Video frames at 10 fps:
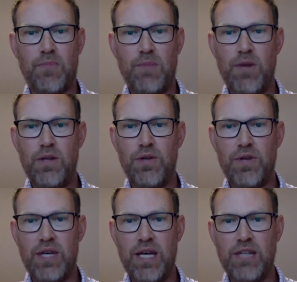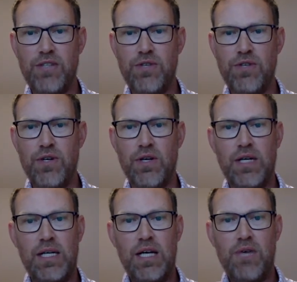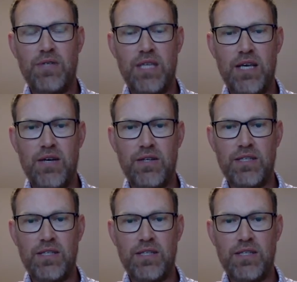Martin Luther King Jr. was killed,